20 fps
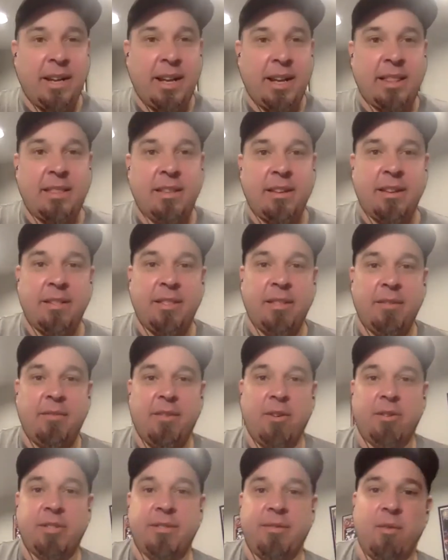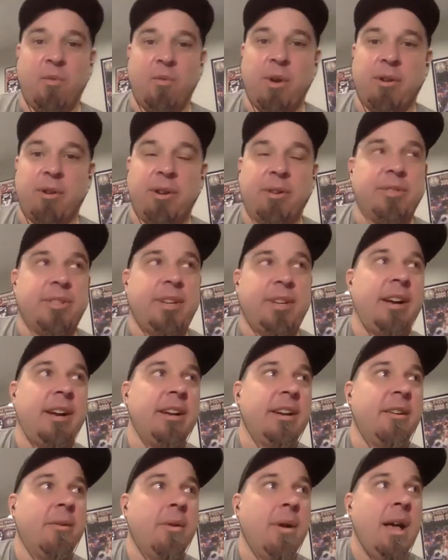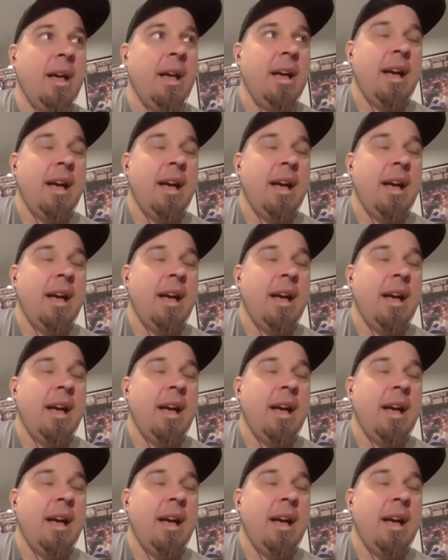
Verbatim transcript: to get the the folks of the weirdos on here.